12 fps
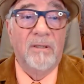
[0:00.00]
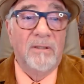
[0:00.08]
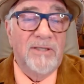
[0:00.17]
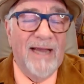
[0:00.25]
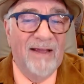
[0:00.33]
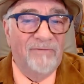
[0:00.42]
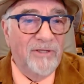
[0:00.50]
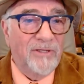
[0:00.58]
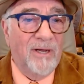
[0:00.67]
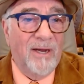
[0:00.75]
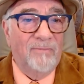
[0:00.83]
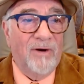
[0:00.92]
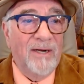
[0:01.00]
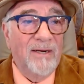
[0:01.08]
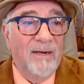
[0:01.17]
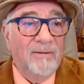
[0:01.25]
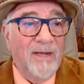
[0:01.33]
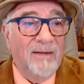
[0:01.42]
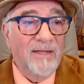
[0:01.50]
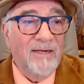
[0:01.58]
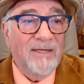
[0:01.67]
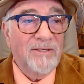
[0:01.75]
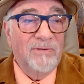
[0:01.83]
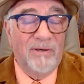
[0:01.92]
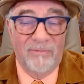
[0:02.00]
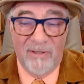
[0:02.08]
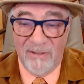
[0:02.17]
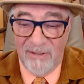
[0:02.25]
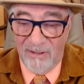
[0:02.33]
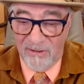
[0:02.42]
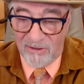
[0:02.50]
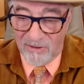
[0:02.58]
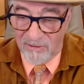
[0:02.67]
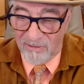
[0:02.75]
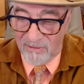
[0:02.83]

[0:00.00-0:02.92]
It's a heavy time right now. I think that's what it really is.